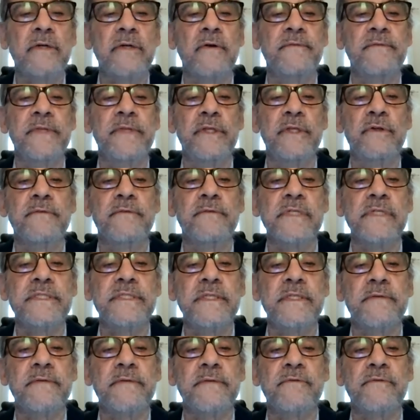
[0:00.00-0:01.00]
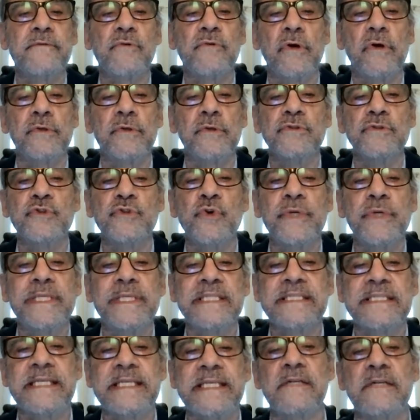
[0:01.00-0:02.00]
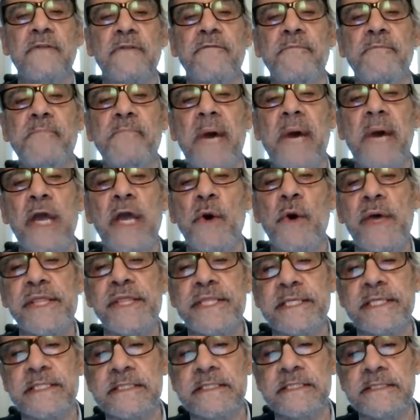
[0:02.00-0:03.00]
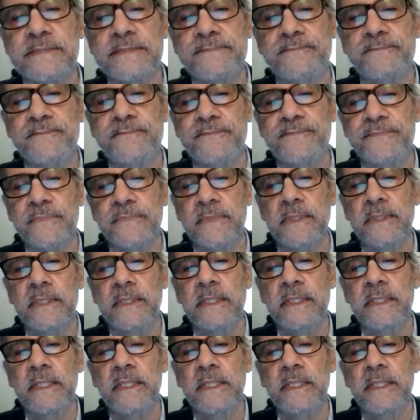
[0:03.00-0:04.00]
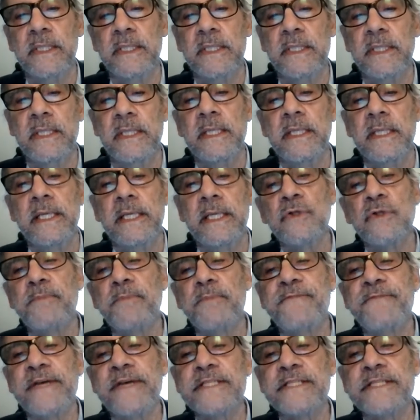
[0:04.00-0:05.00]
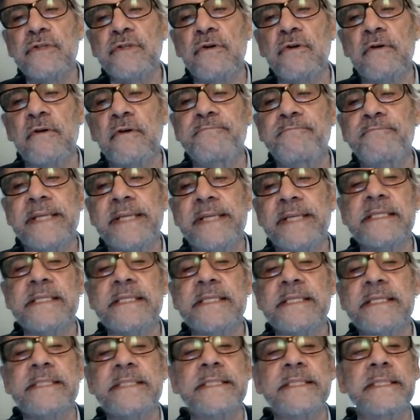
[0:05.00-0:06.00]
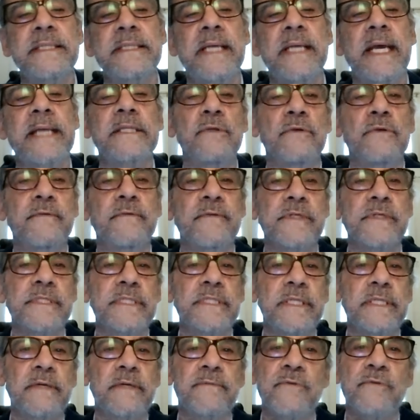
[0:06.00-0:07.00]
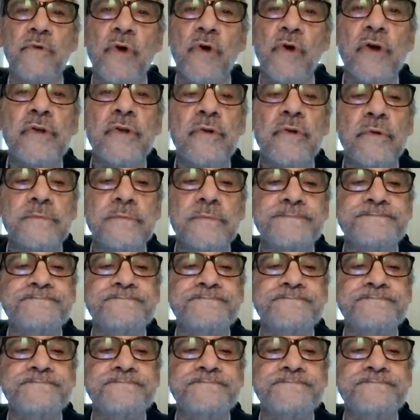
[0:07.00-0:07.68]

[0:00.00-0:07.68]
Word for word: of the University of Toronto Joint Centre for Bioethics. He's also professor of medicine at the University of Toronto.